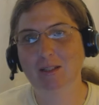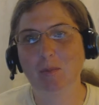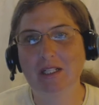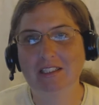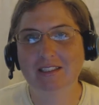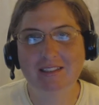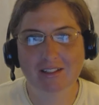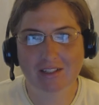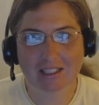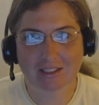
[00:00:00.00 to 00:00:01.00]
Somebody's just
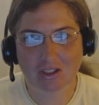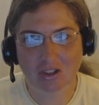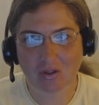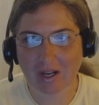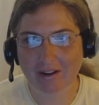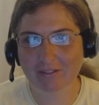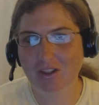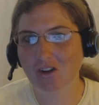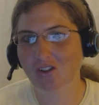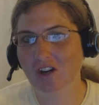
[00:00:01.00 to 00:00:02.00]
giving it to you out of
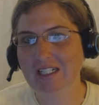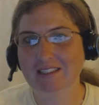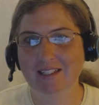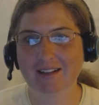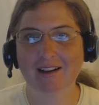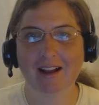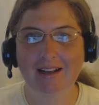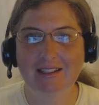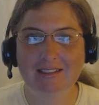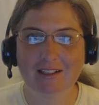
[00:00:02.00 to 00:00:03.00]
the grace and
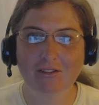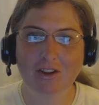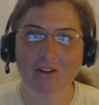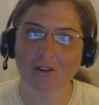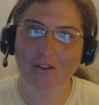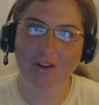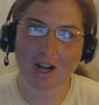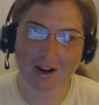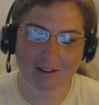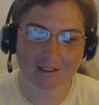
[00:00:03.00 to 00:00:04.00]
kindness of their own
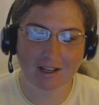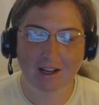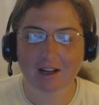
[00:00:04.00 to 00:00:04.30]
heart.